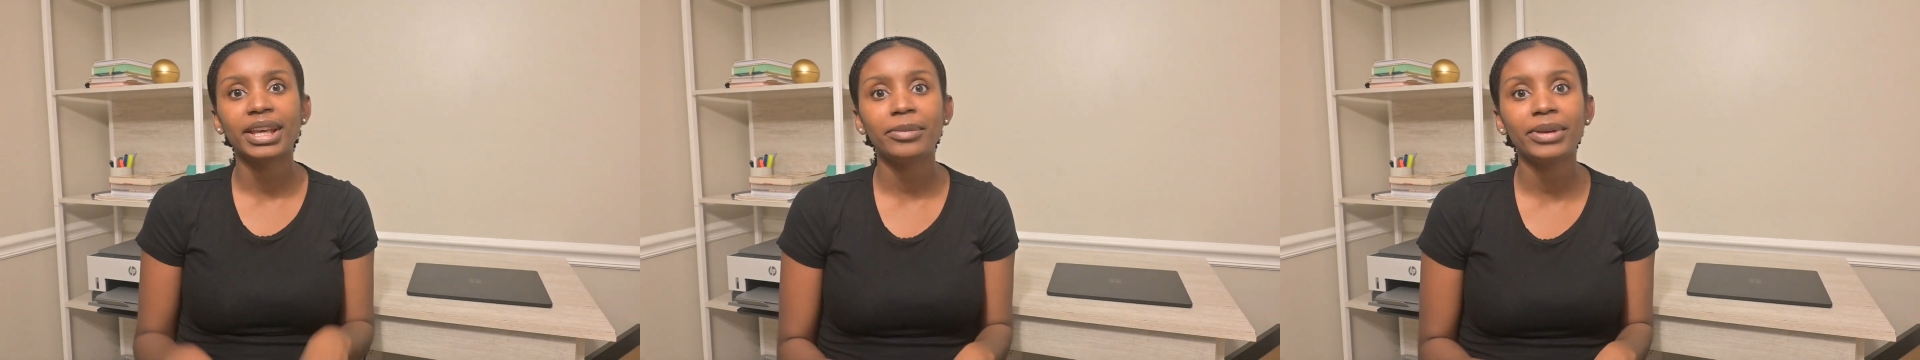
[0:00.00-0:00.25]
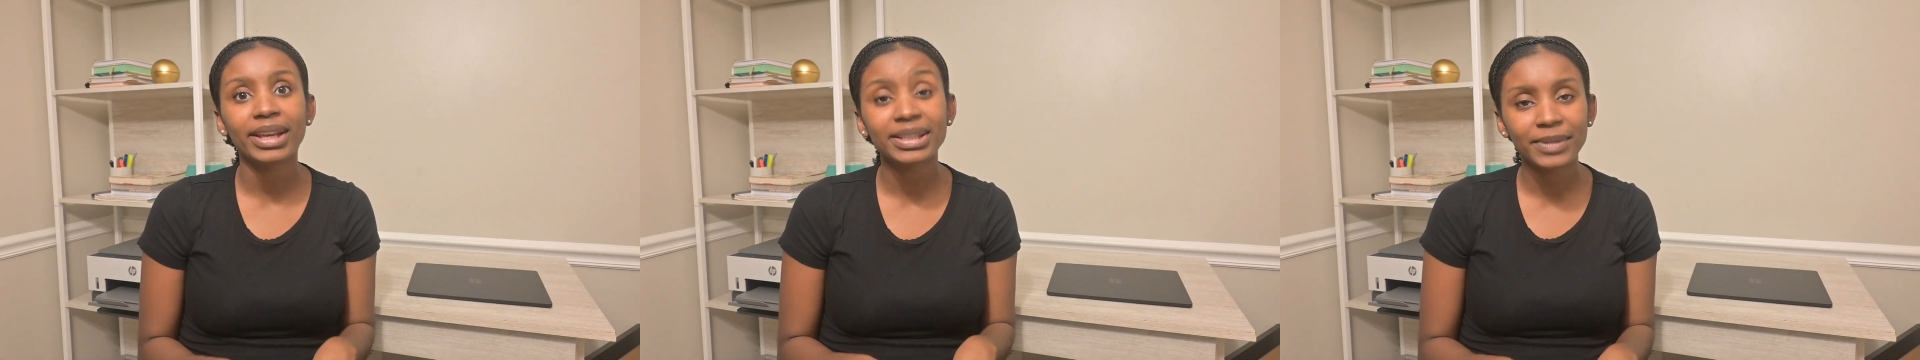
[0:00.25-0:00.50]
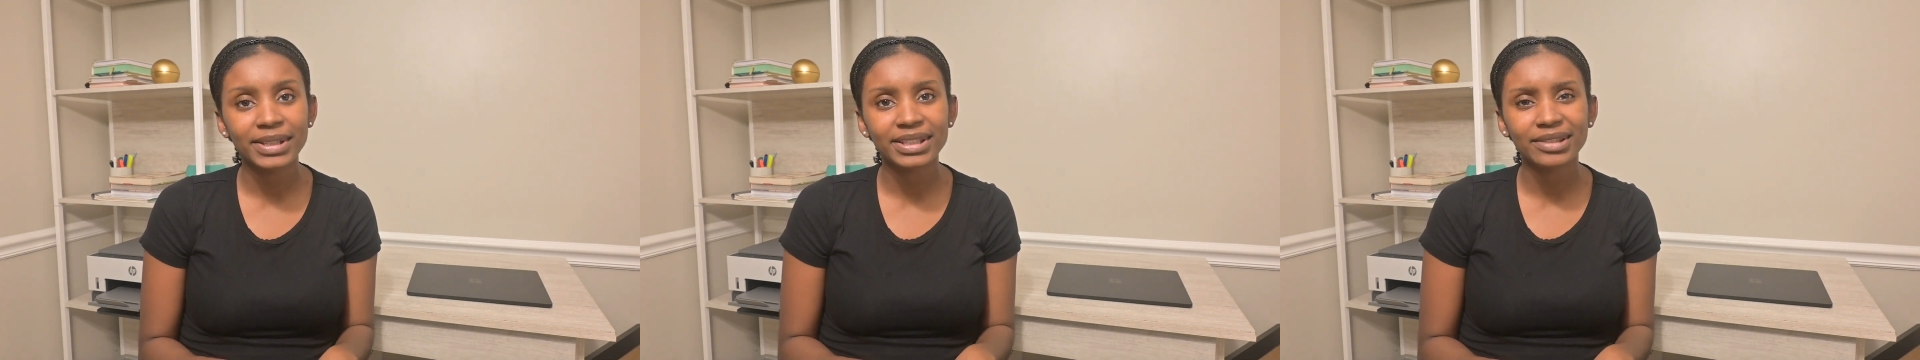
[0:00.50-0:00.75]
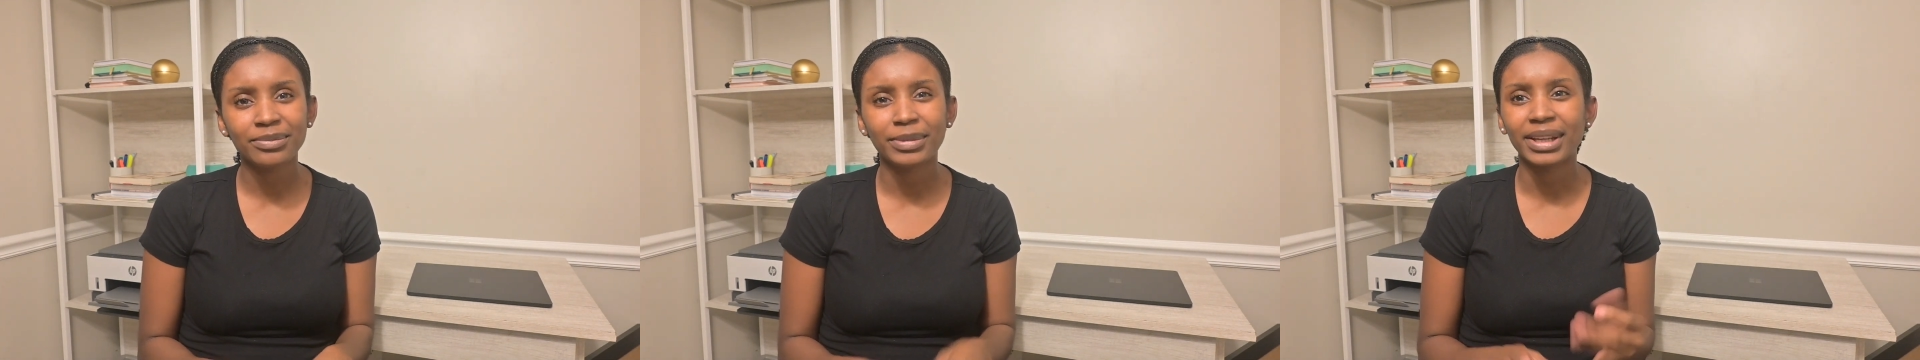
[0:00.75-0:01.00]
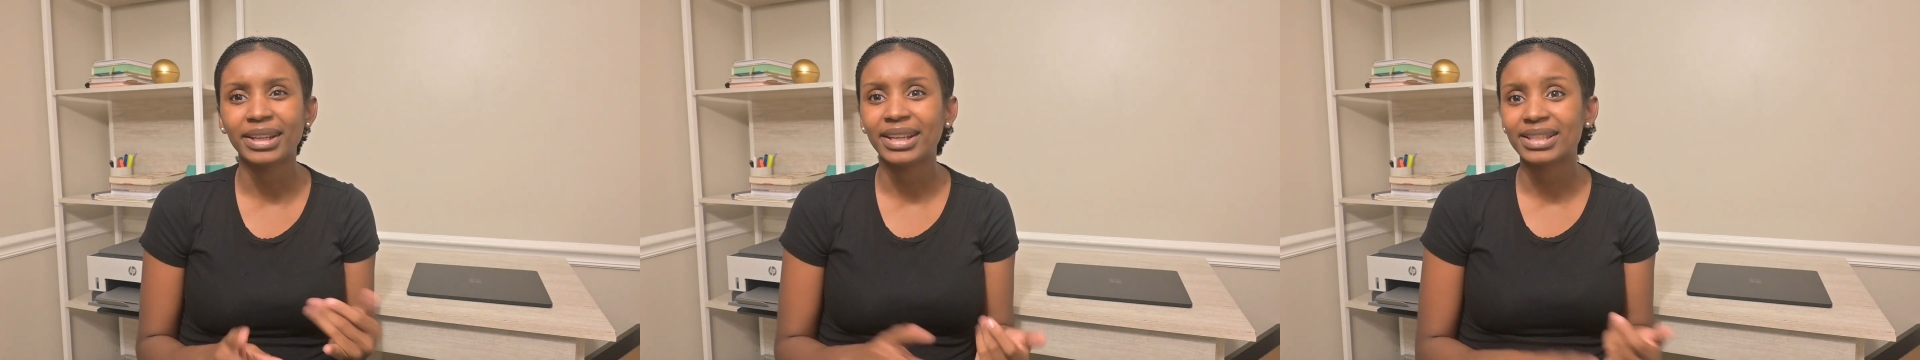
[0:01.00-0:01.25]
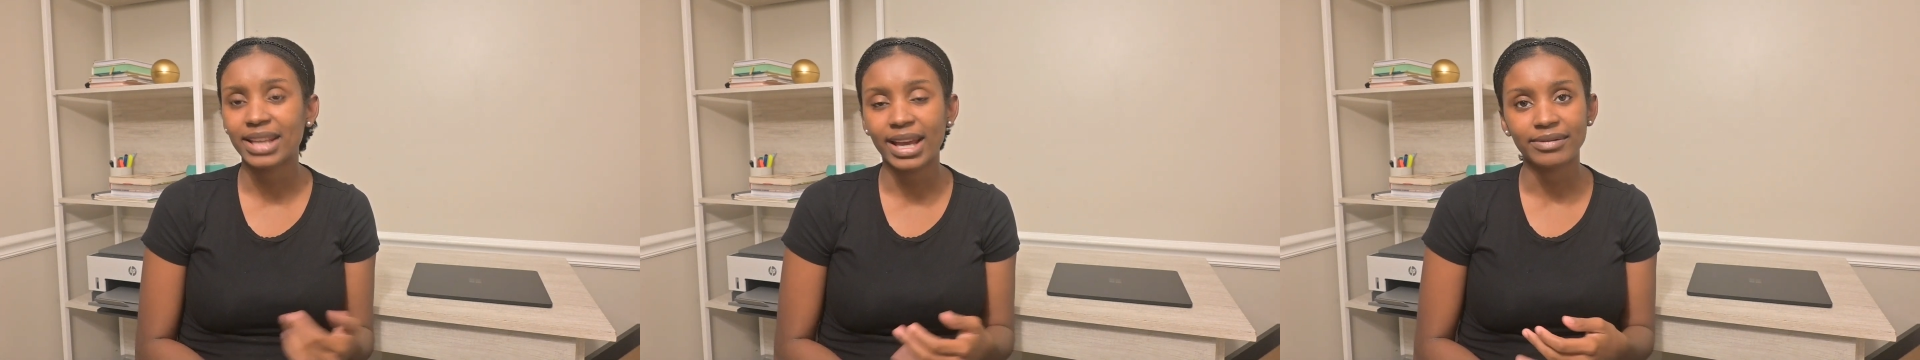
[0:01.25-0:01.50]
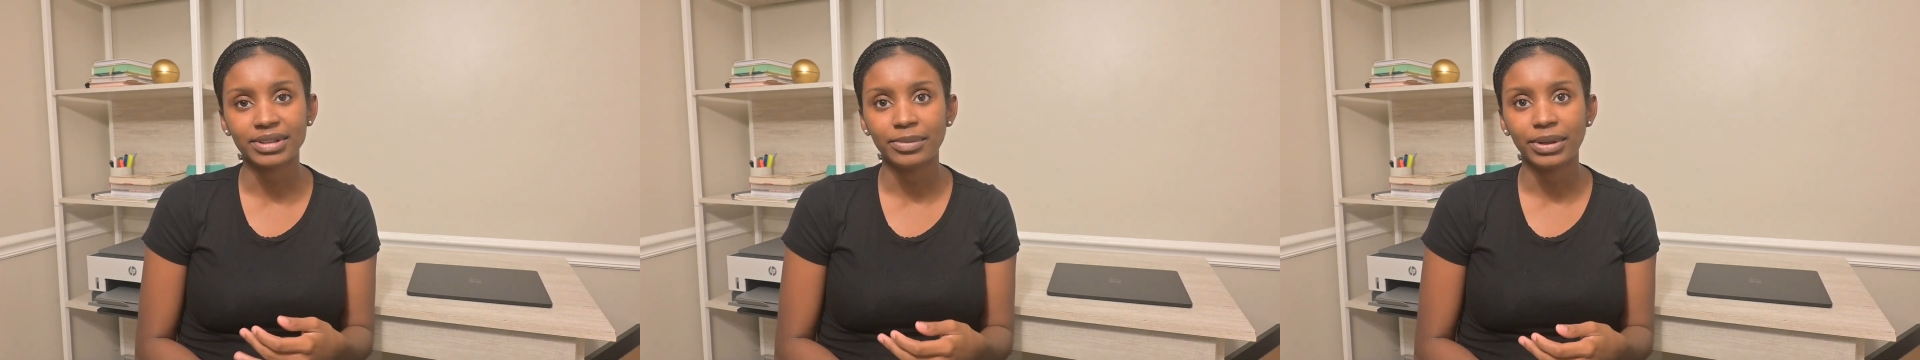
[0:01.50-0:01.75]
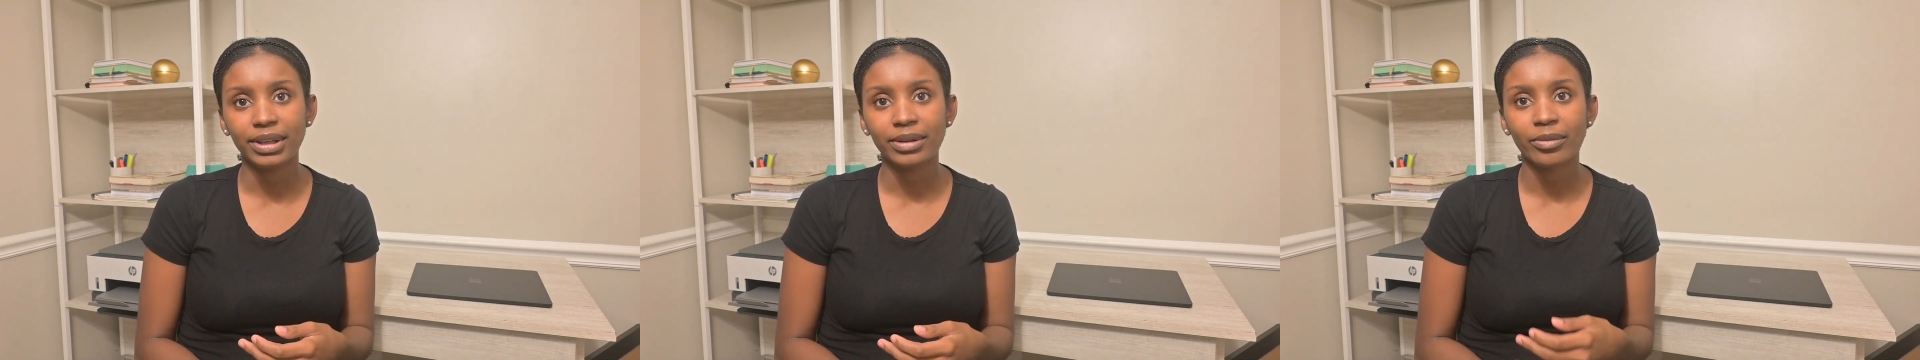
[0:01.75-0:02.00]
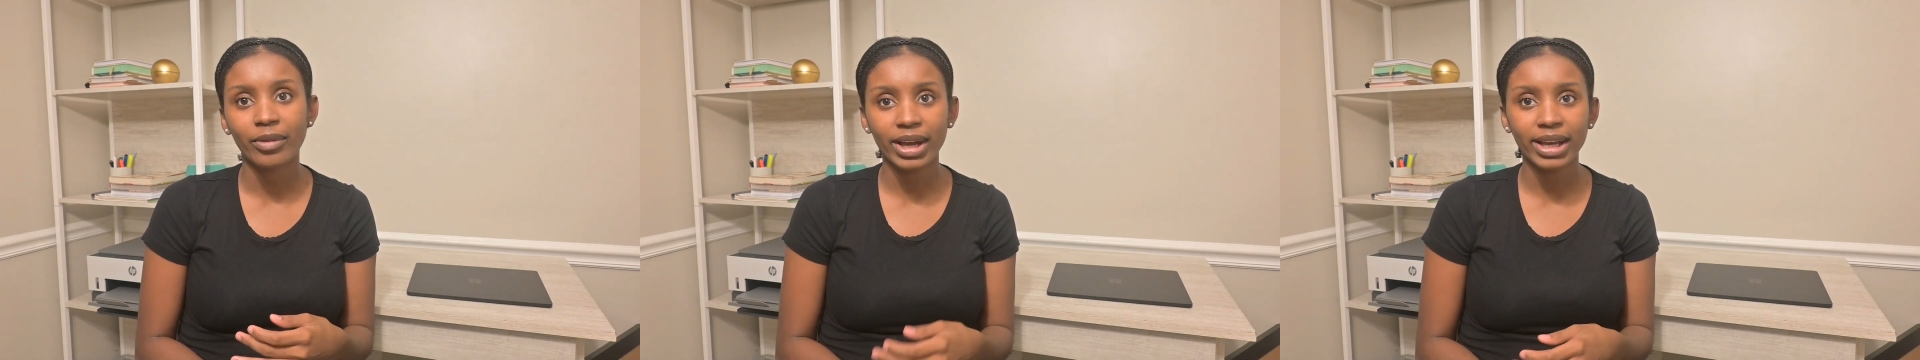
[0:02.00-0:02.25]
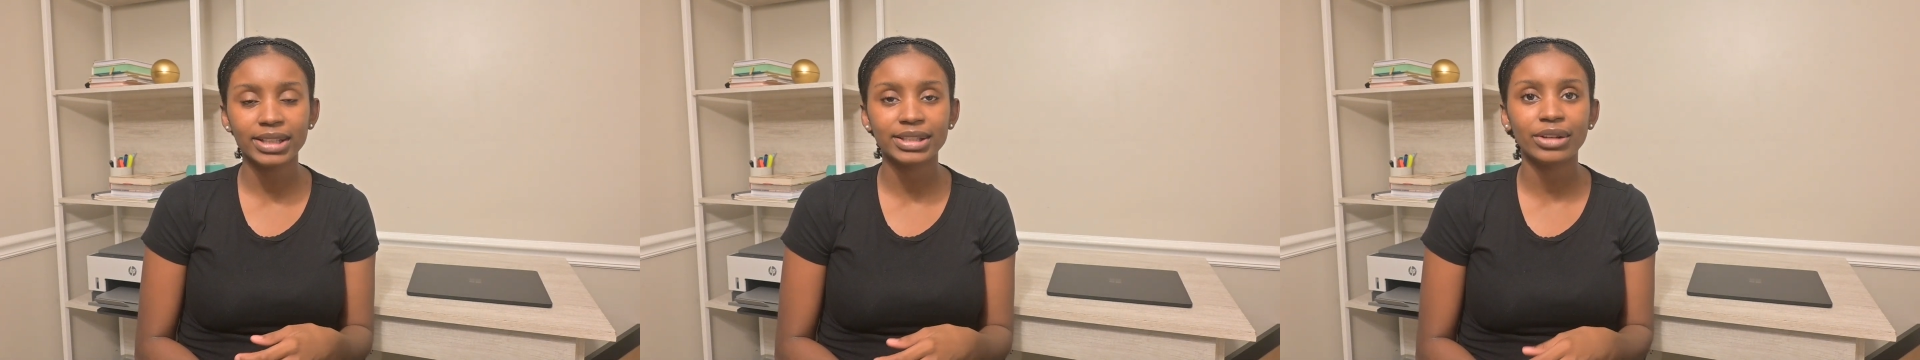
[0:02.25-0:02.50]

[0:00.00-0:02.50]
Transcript: can be expensive, but it doesn't have to be, right?